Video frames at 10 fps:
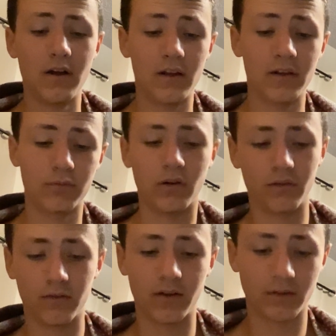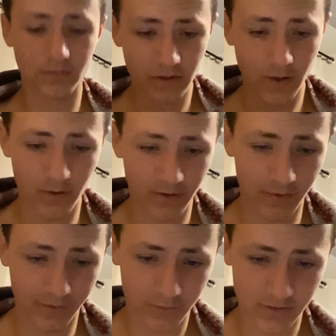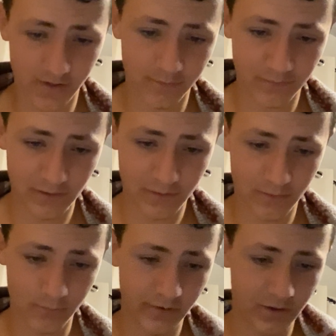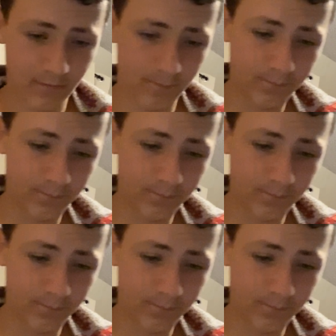As well as, like, take my dog outside and feed her and whatnot.